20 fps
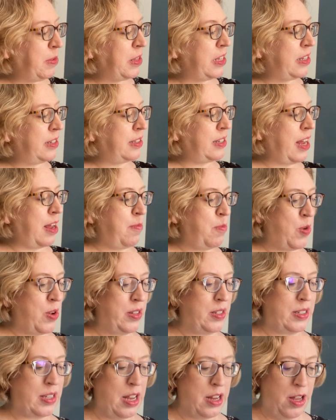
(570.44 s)
of the same
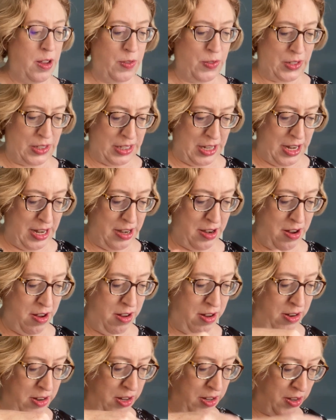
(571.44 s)
ones that you've seen
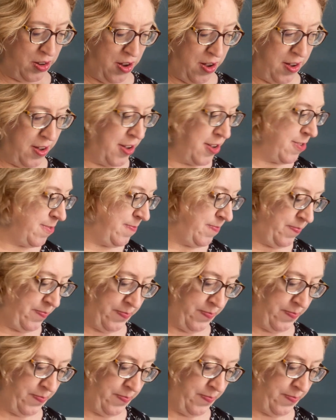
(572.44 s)
all along.